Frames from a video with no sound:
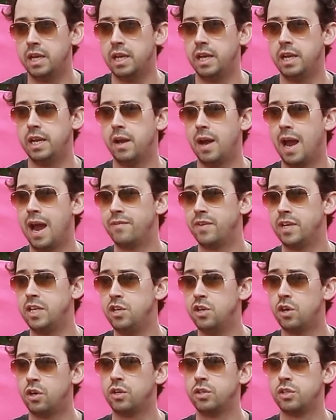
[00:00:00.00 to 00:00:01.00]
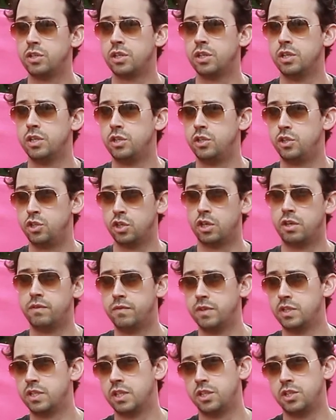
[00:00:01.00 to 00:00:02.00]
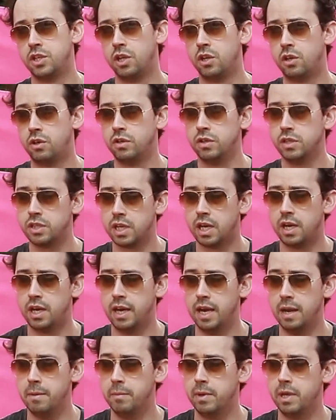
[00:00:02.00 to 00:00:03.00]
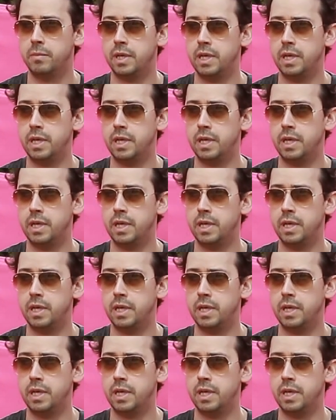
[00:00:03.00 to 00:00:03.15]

You know, having not shot for such a long time,